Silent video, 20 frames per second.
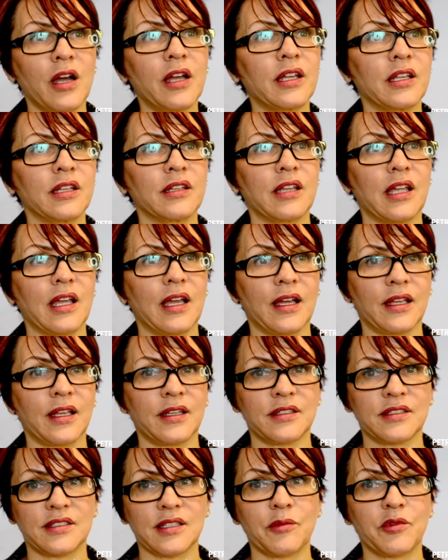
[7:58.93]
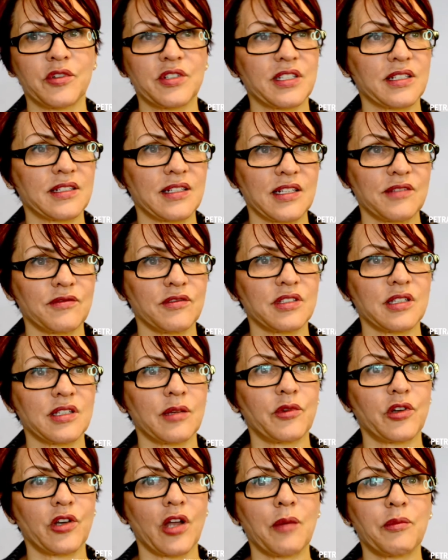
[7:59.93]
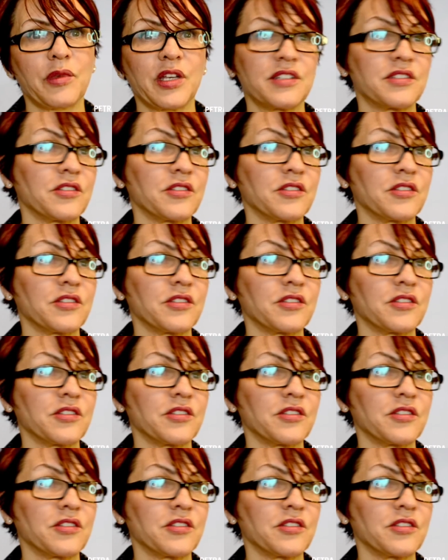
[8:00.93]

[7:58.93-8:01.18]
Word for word: and, and some are successful, some are not, but it's